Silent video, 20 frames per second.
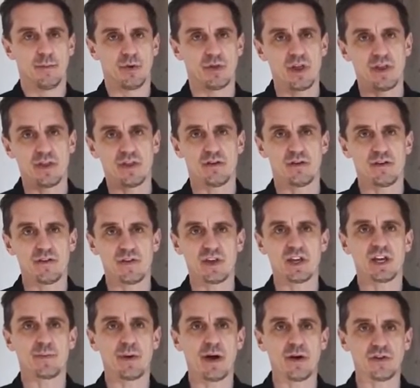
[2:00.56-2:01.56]
but then the,
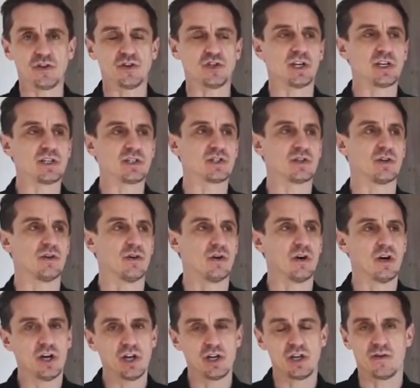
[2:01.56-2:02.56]
think about the
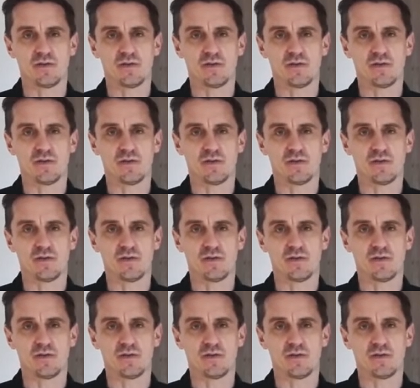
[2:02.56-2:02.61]
jigsaw,